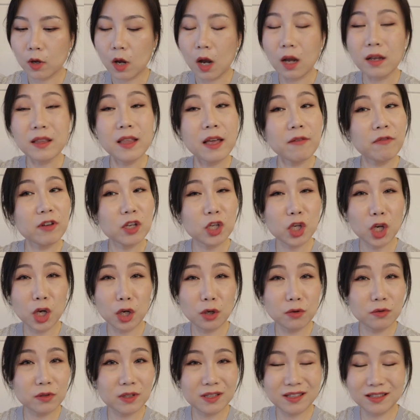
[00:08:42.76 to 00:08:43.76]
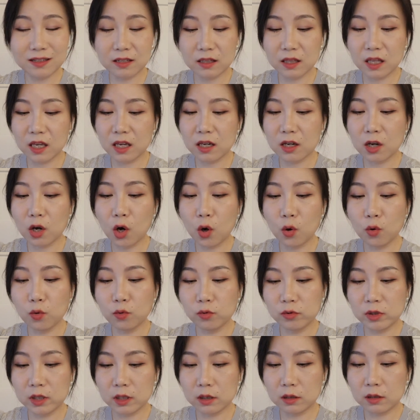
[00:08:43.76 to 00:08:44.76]
I never used the
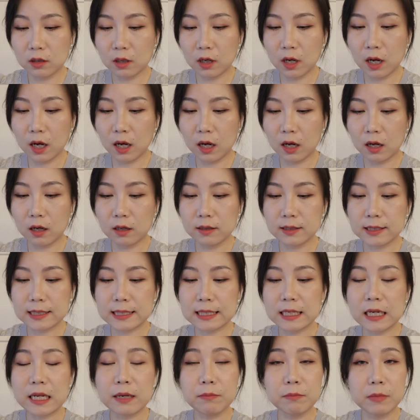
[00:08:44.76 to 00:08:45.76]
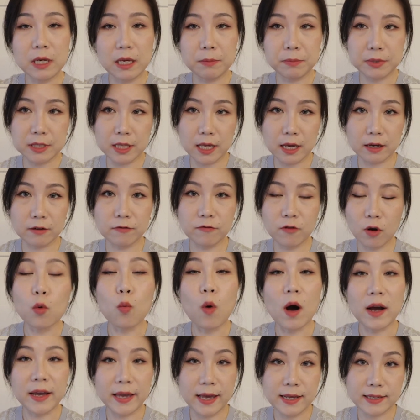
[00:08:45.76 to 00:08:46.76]
gold slim lipstick for
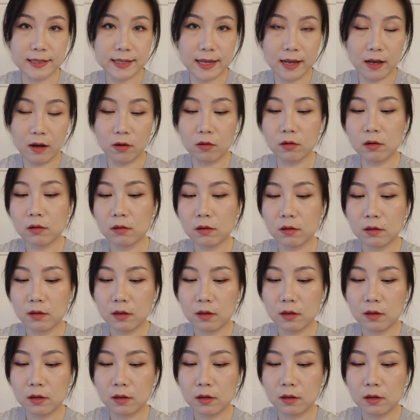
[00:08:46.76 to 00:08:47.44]
YSL,